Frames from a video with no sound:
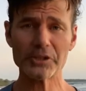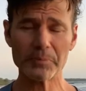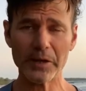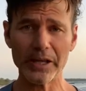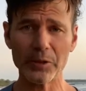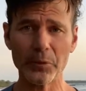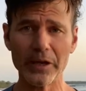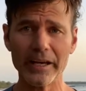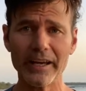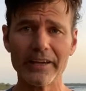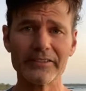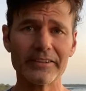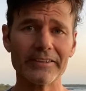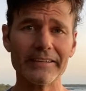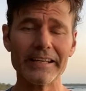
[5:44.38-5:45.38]
by the way,
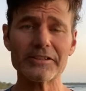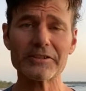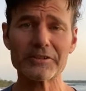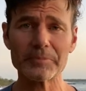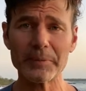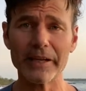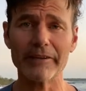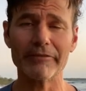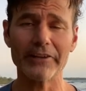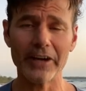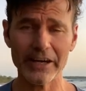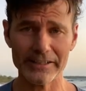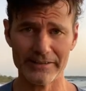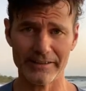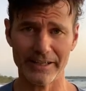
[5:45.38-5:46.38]
has an attention span of
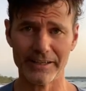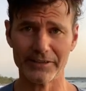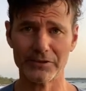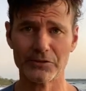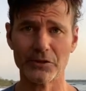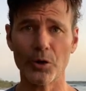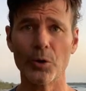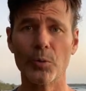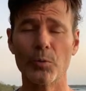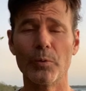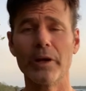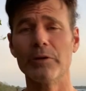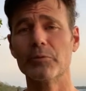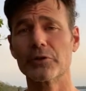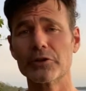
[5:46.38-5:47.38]
nine seconds. So
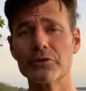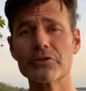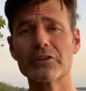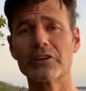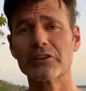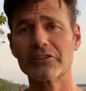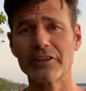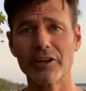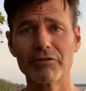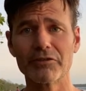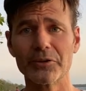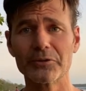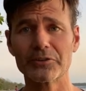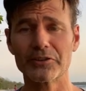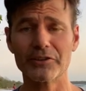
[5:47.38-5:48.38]
when we're using our cell
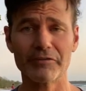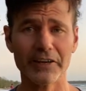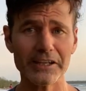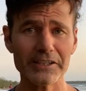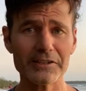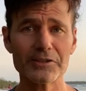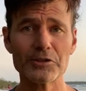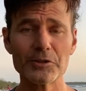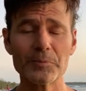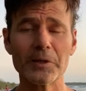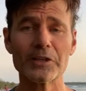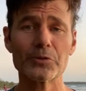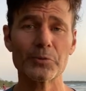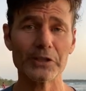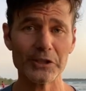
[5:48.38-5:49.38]
phones and devices too
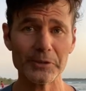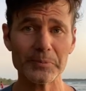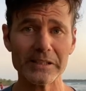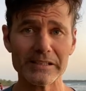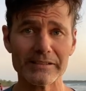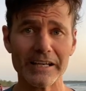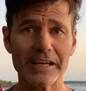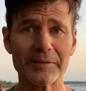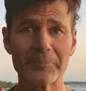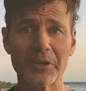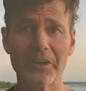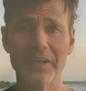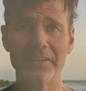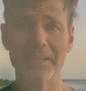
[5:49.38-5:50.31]
much, we could be a second behind